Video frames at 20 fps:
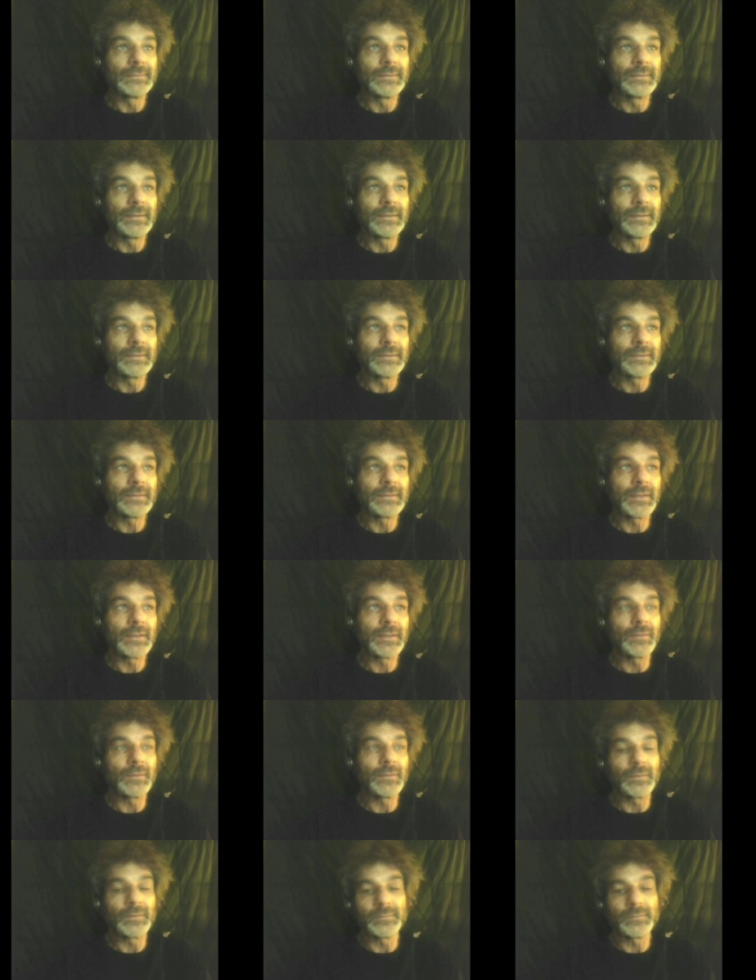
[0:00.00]
Now,
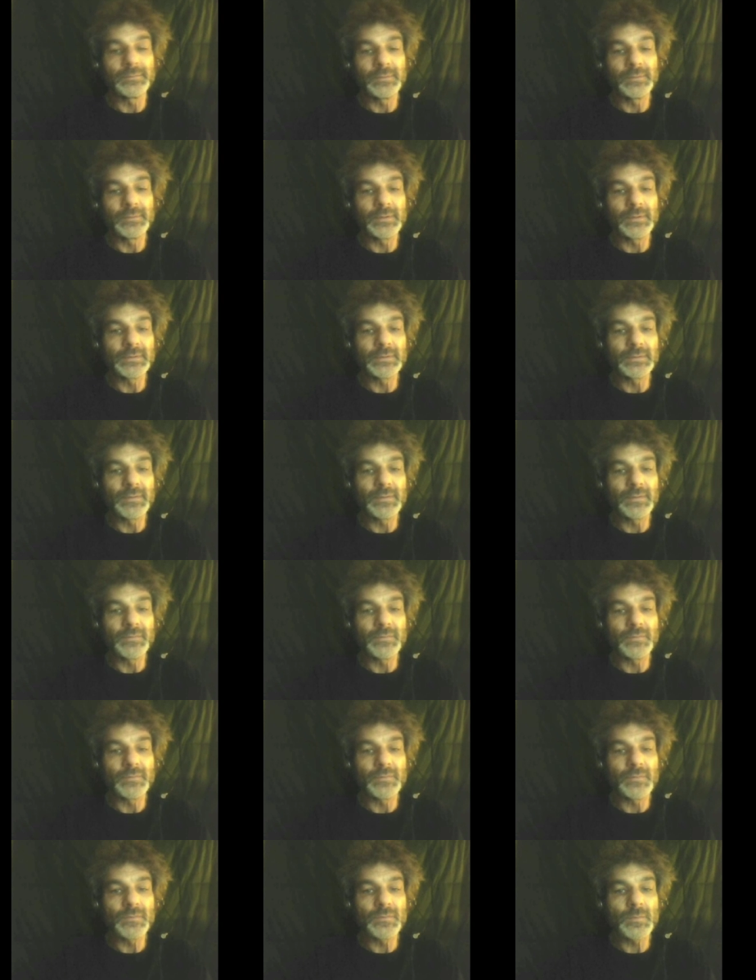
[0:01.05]
as I've
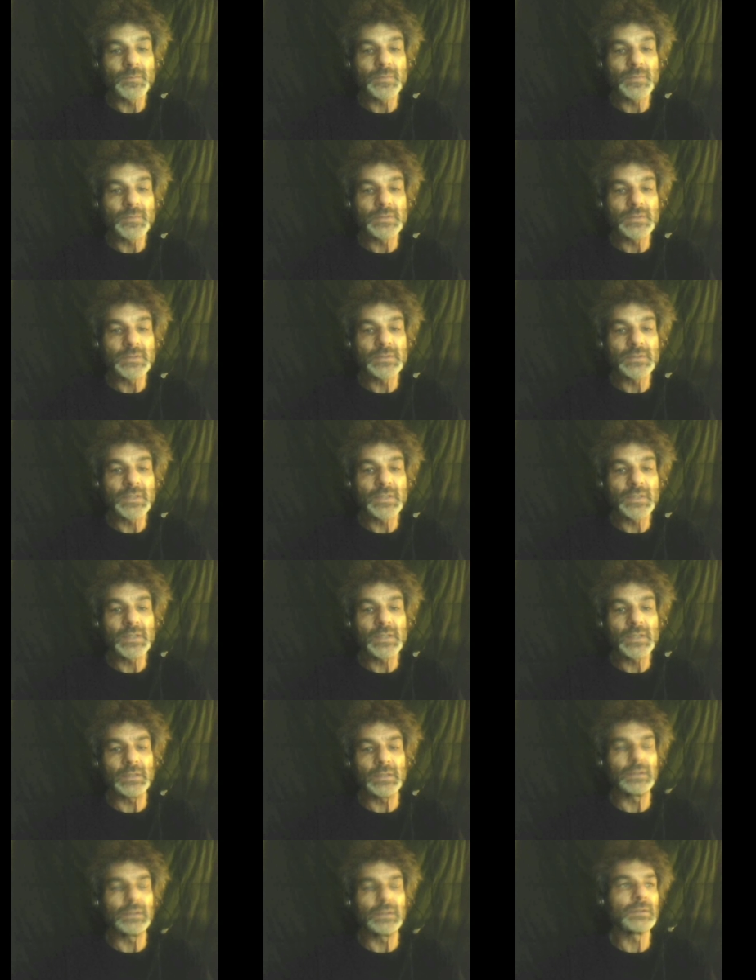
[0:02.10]
been saying,
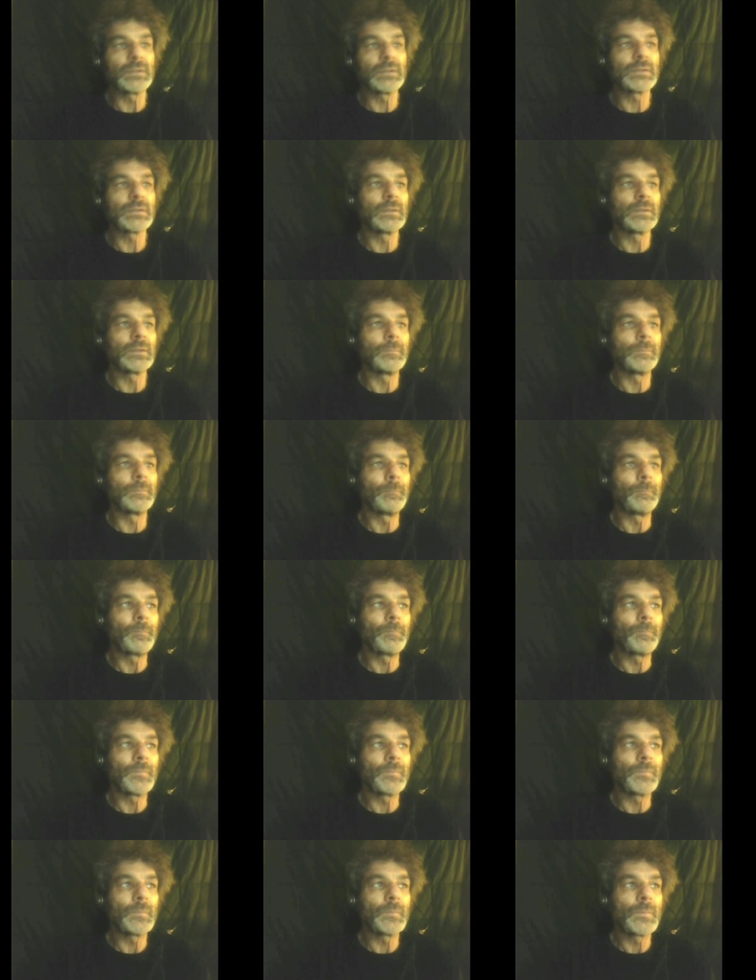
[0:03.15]
it's the
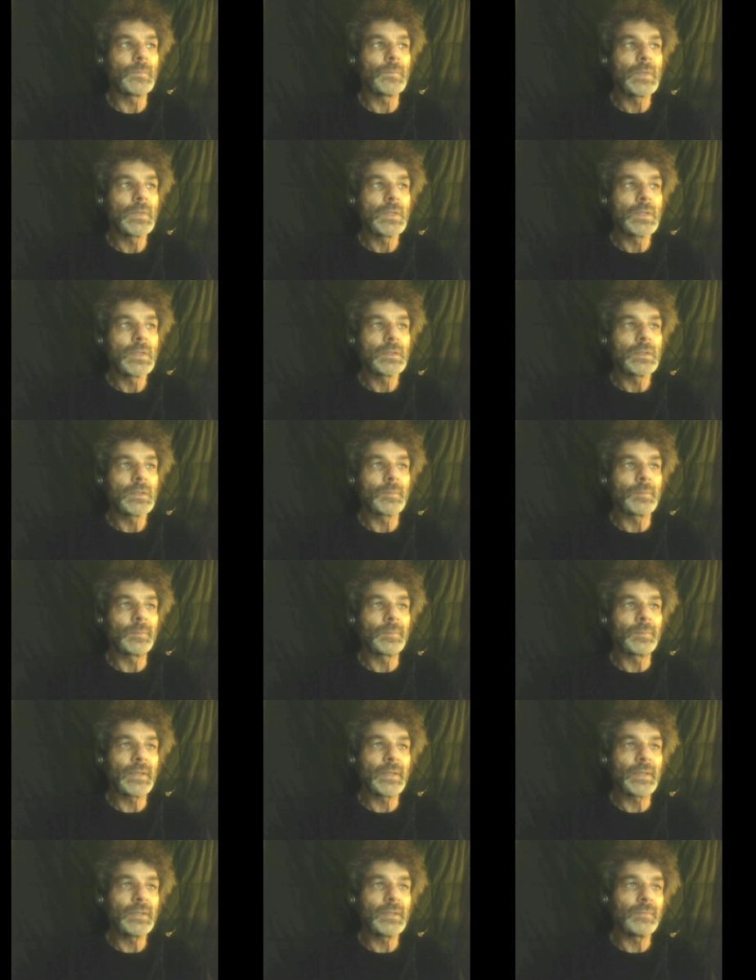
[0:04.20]

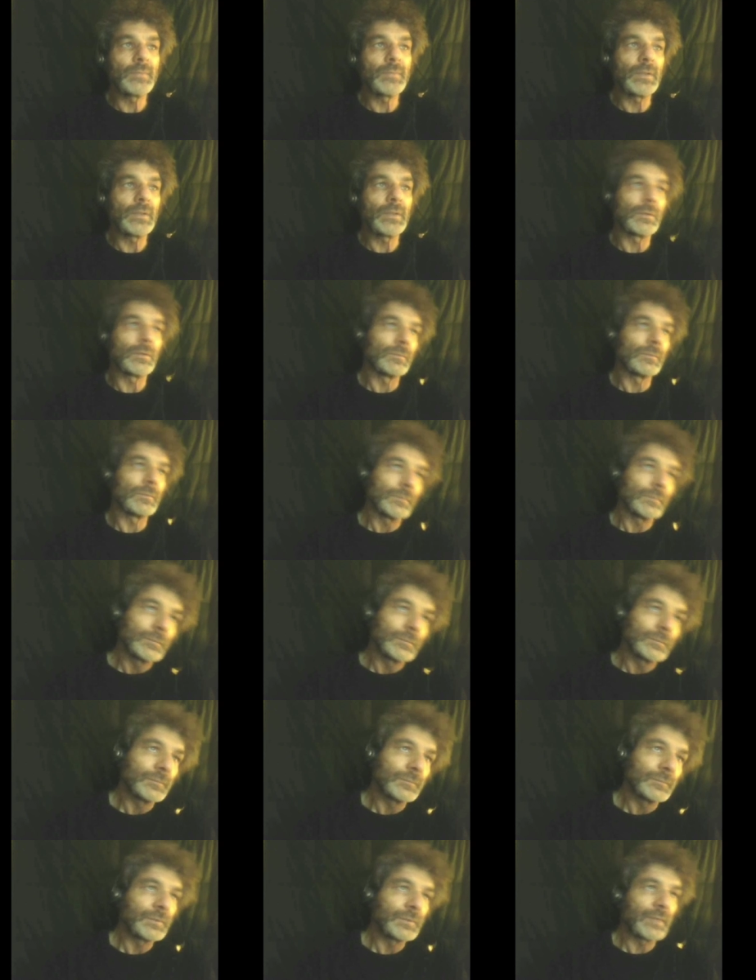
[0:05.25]
PlanetMate, or if you
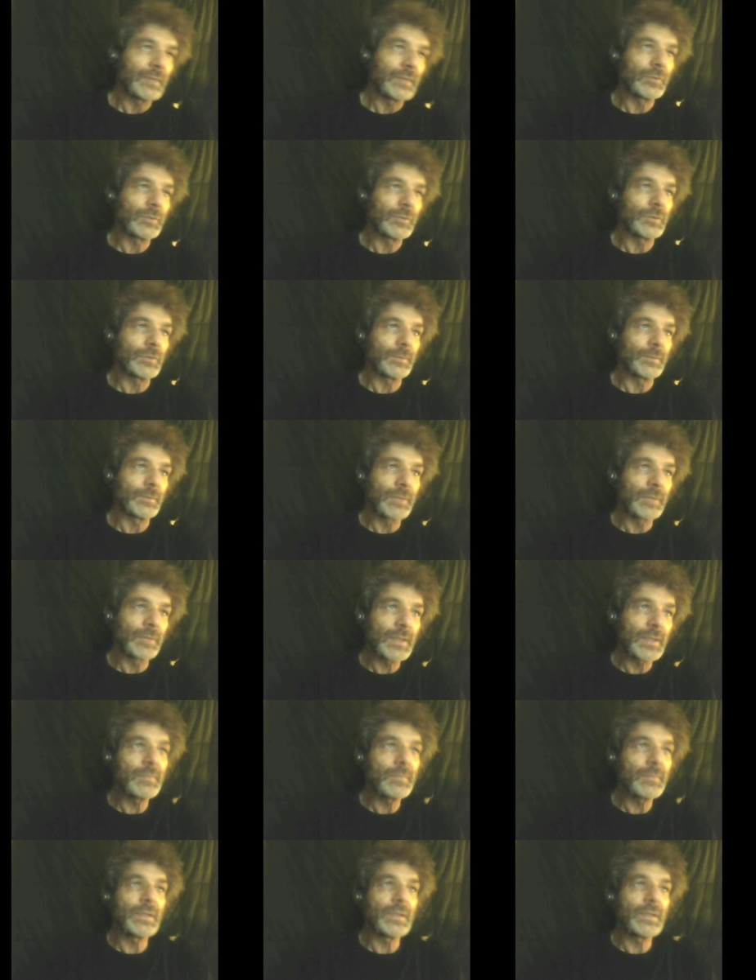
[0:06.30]
haven't heard, the
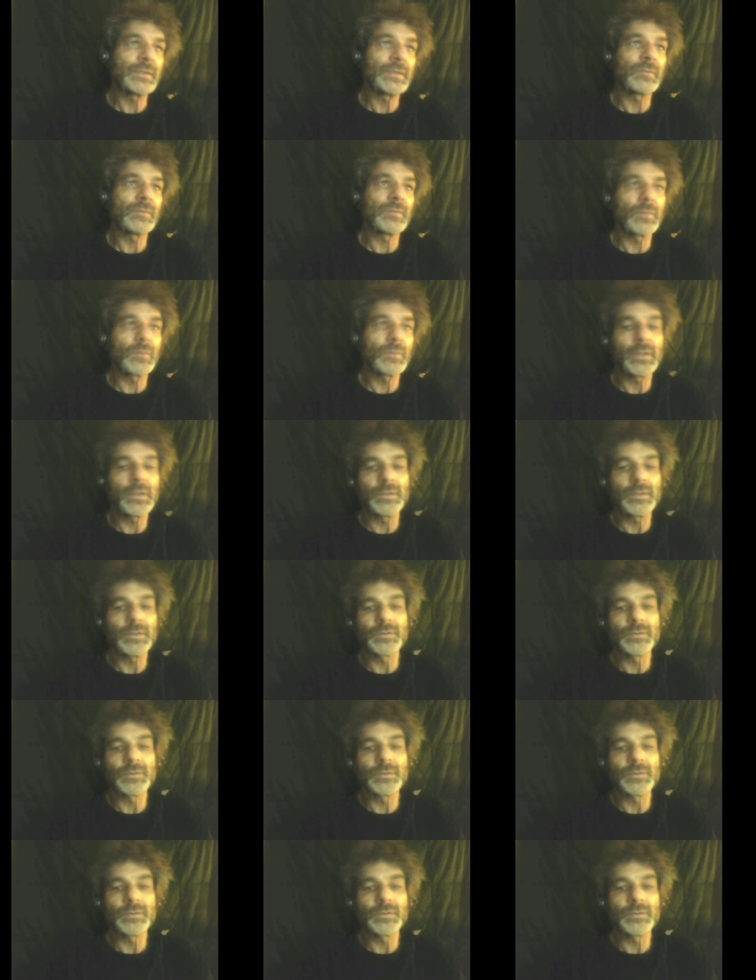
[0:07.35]
PlanetMates have arranged